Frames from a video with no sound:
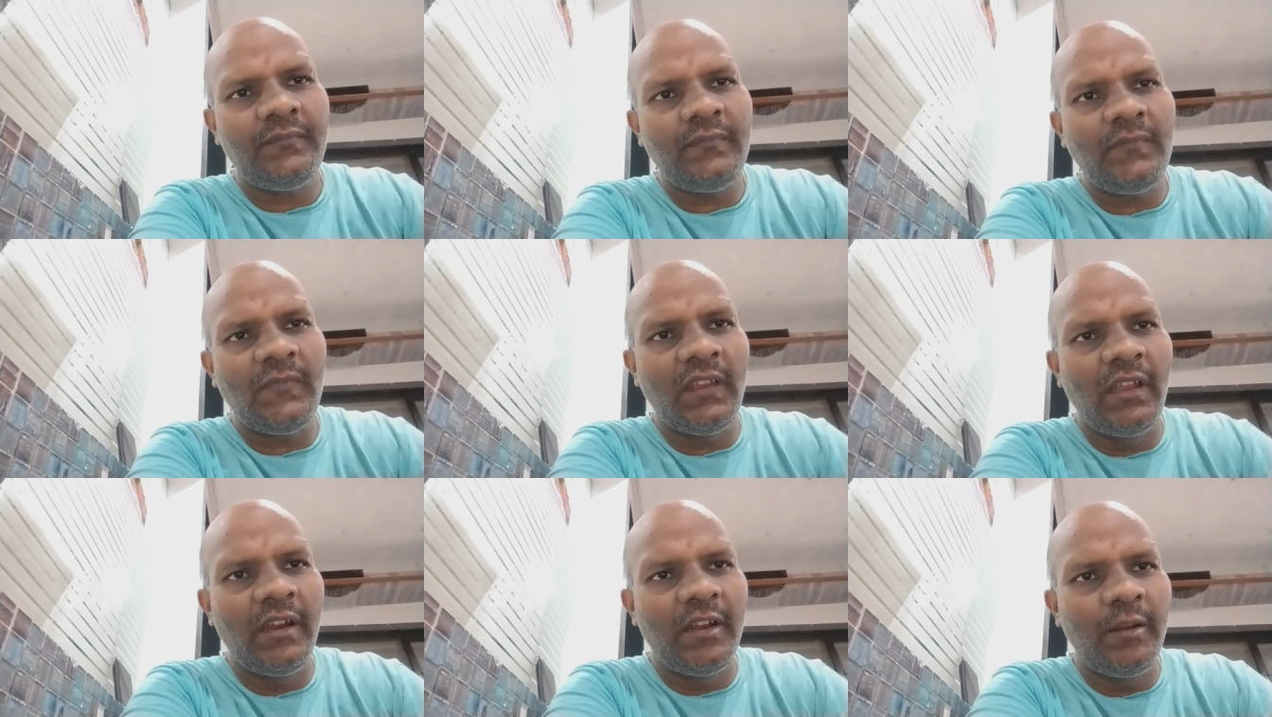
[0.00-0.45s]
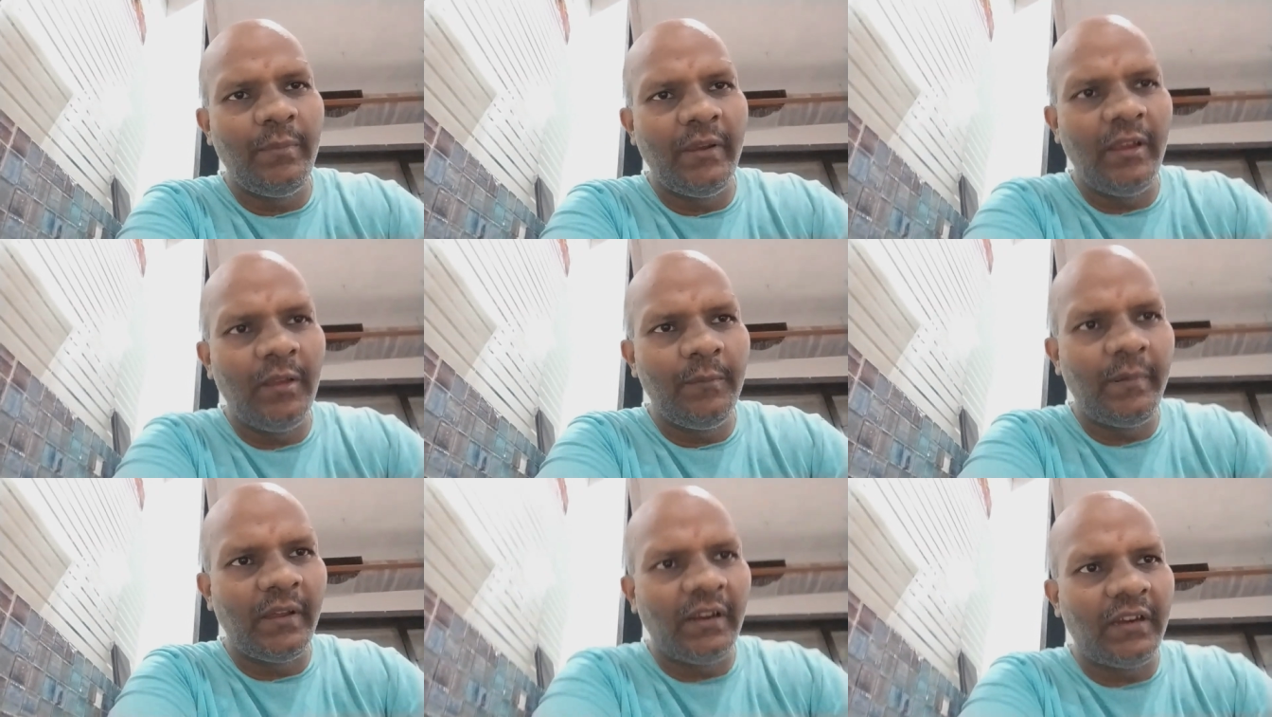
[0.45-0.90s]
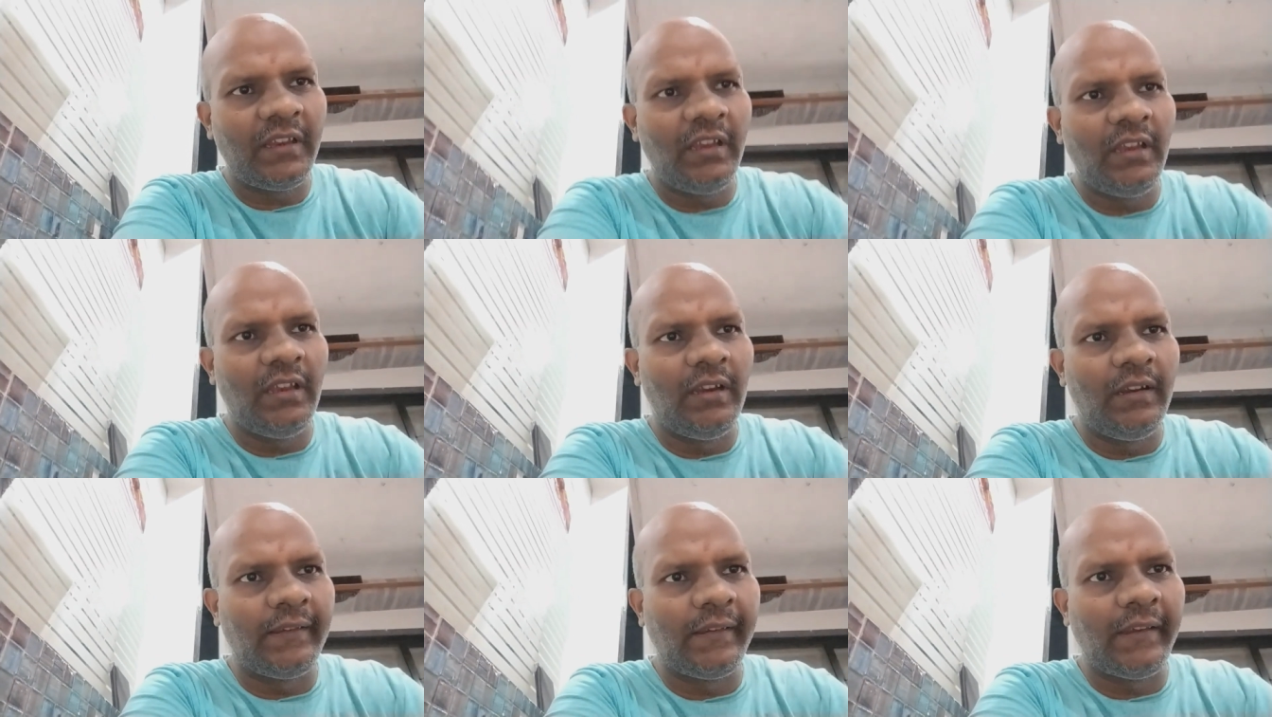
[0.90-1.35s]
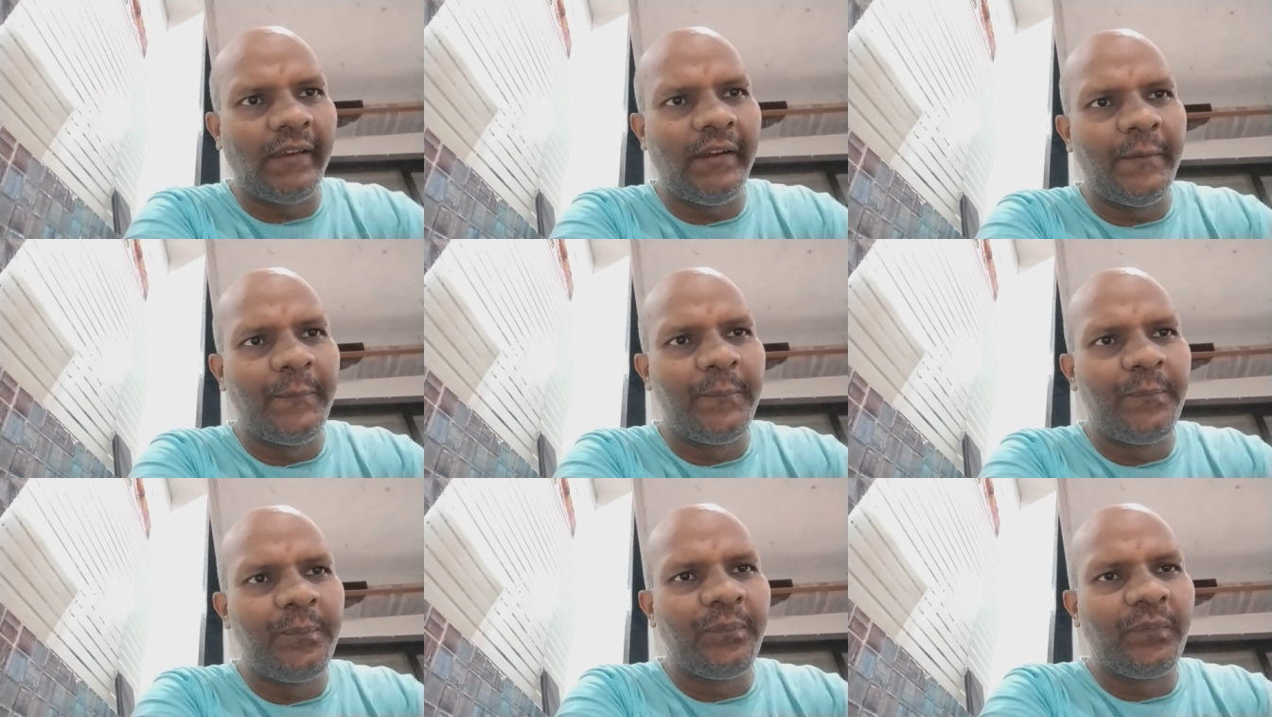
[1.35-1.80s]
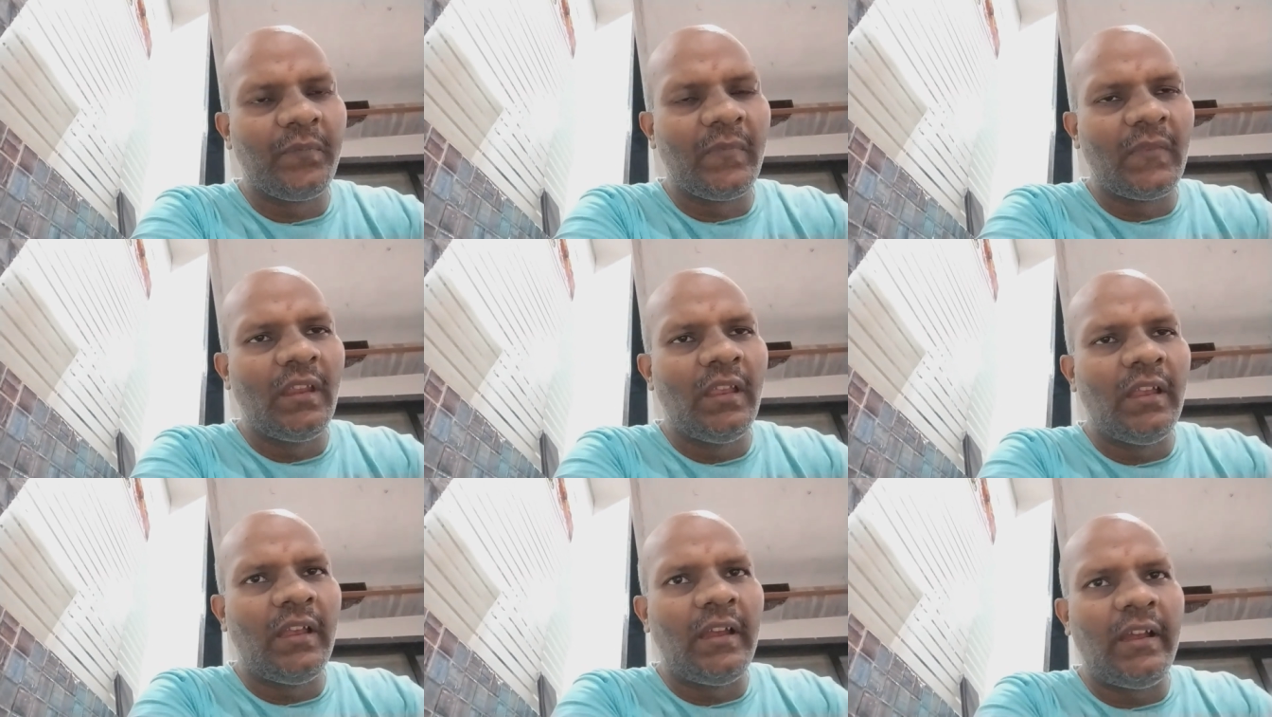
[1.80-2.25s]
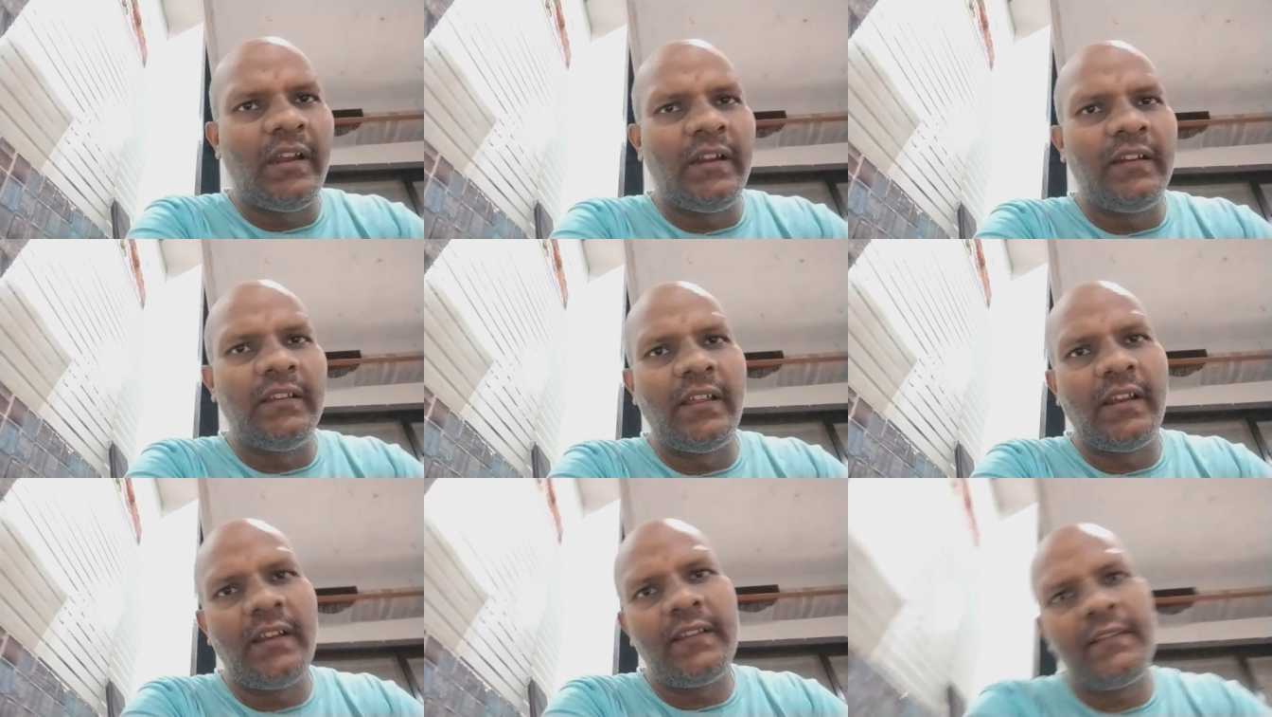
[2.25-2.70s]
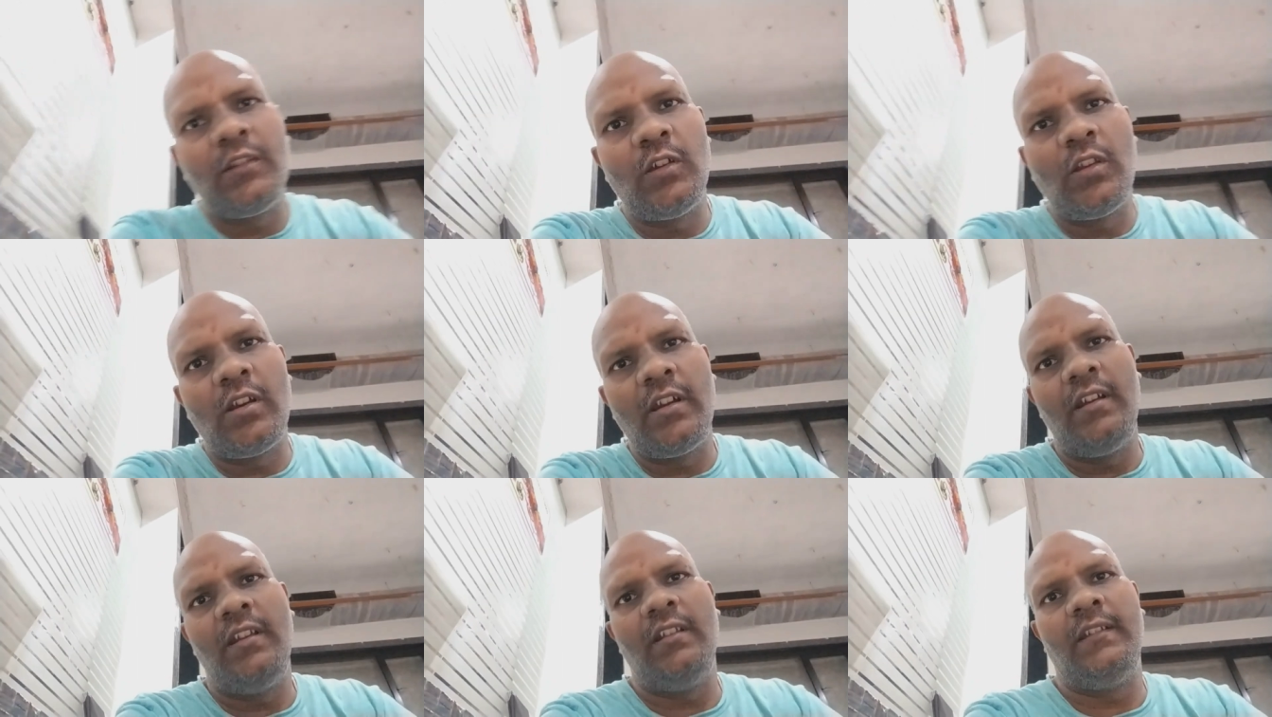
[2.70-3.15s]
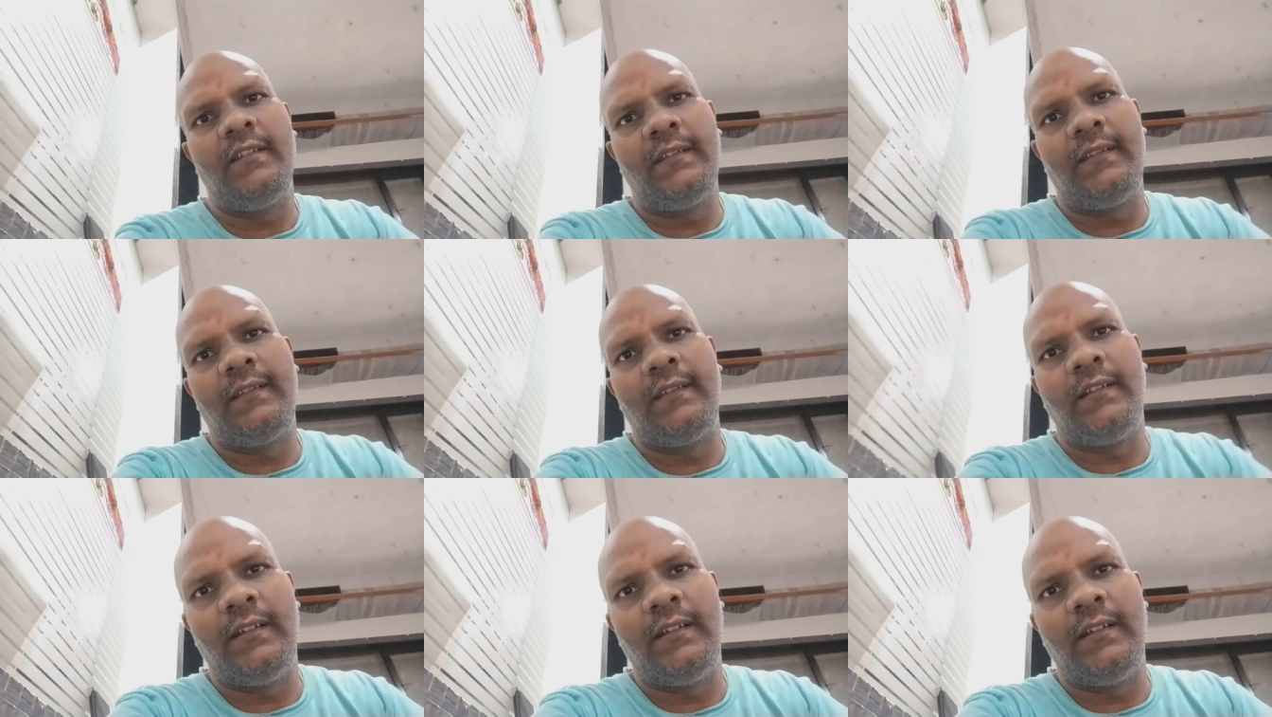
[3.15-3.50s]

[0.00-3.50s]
and the bike parking inside, and the restaurant is